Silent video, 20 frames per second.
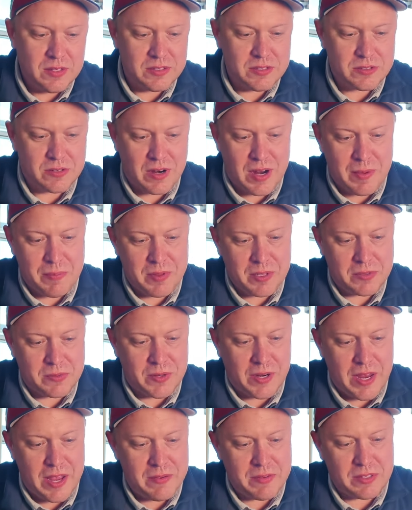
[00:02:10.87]
Let's grab this
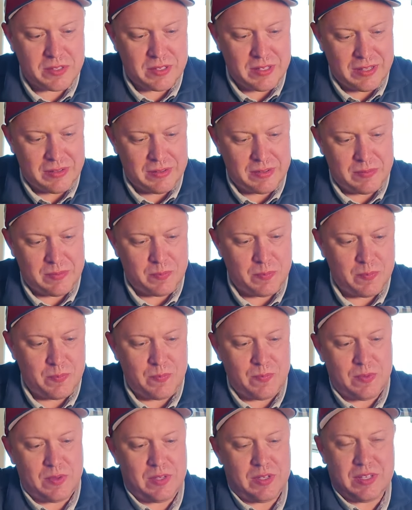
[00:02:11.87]
one. It's
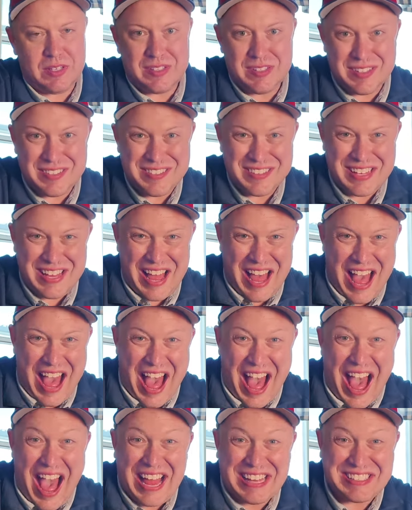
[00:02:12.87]

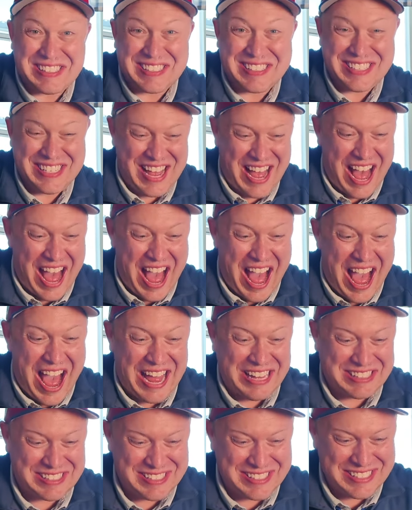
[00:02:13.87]
hot.
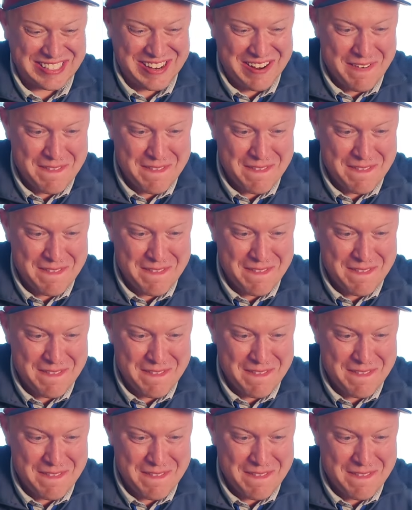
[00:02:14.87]
Hot.